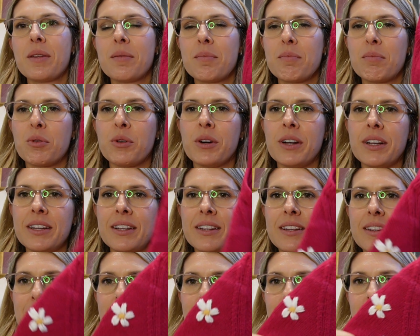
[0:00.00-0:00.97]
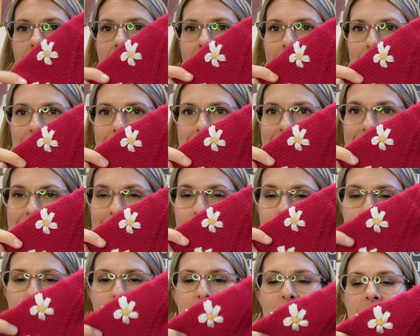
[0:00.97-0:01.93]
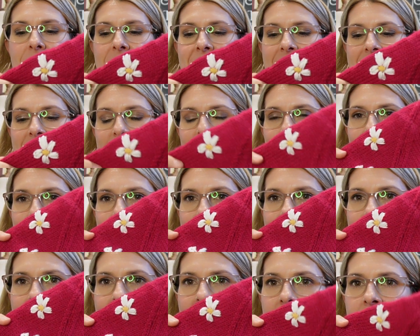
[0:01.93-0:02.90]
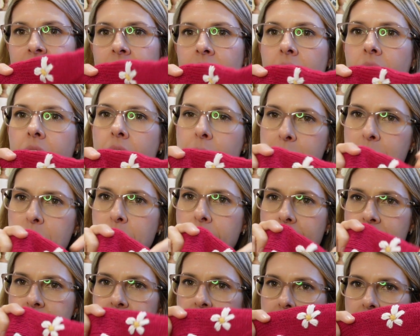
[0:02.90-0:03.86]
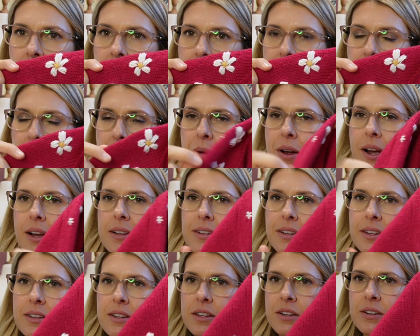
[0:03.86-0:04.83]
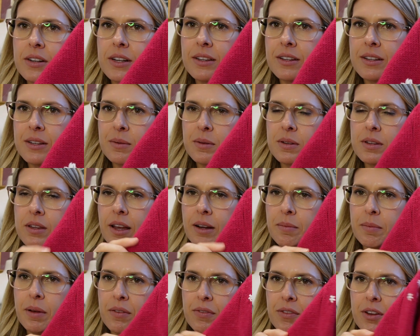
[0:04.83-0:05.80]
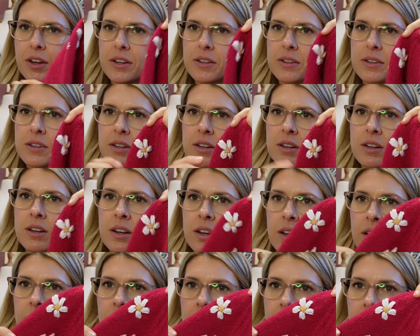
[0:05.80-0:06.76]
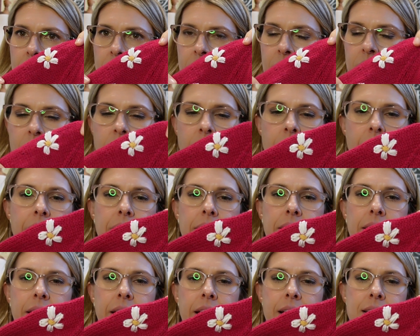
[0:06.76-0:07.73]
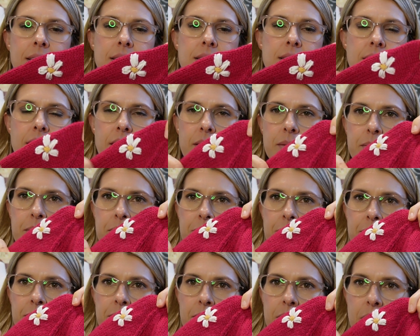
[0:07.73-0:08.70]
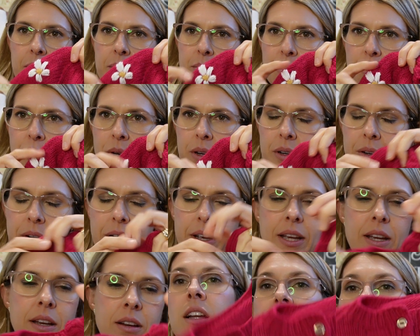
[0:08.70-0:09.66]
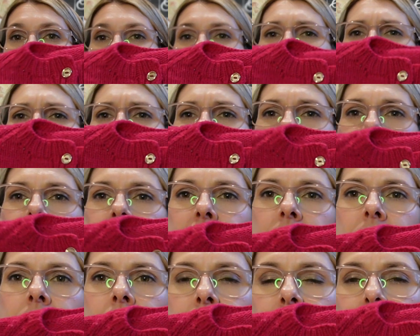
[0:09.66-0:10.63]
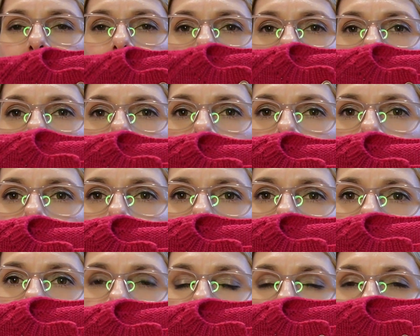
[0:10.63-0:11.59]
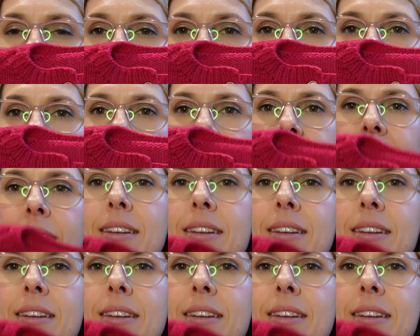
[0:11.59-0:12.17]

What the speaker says: Embroidered flowers finished. I'm actually kind of impressed considering this was like my first crack at embroidery. Did my best to kind of align the flowers.